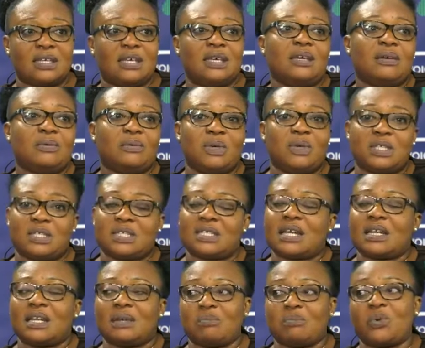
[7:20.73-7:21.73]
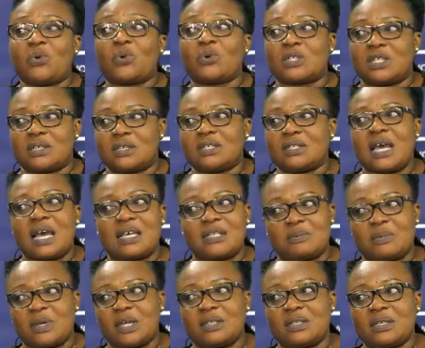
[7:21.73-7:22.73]
which is an important
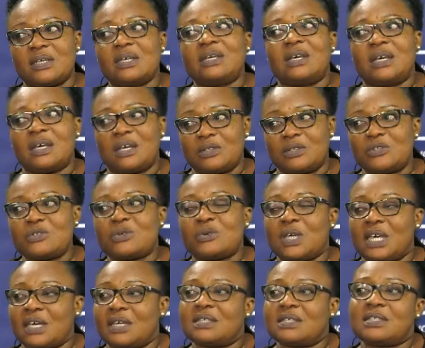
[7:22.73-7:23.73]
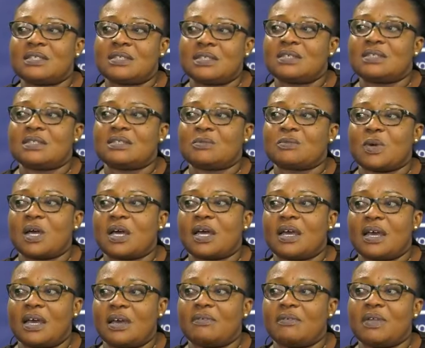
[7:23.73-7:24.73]
aspect. And so yes, this is why
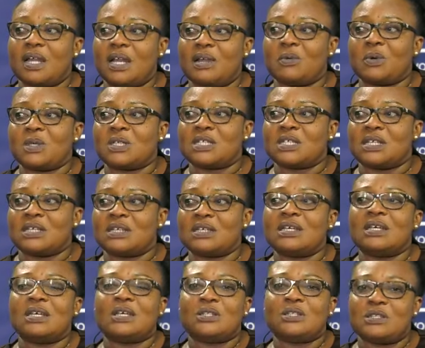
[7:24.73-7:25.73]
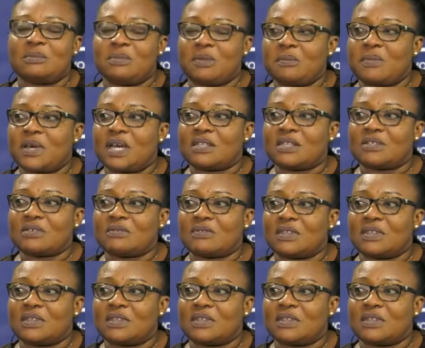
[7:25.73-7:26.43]
I really wanted to be part of this.